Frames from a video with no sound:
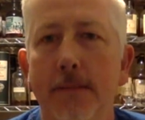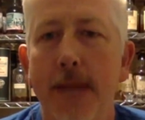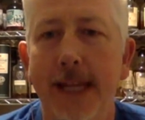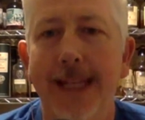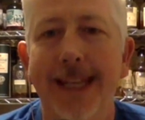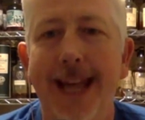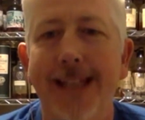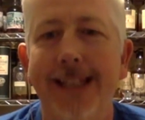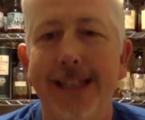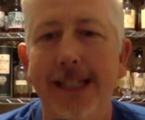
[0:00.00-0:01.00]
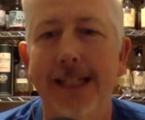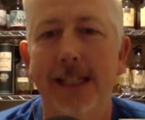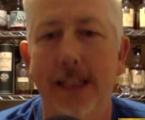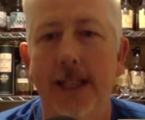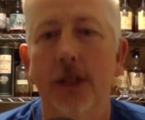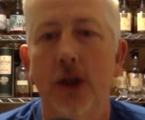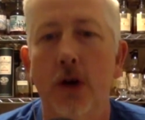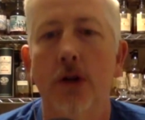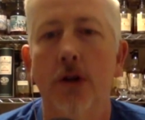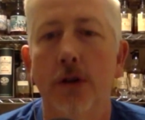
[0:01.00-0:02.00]
mid-90s
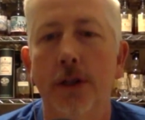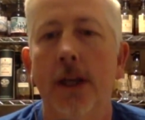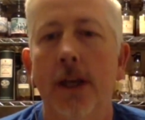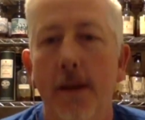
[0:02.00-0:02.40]
Glentauchers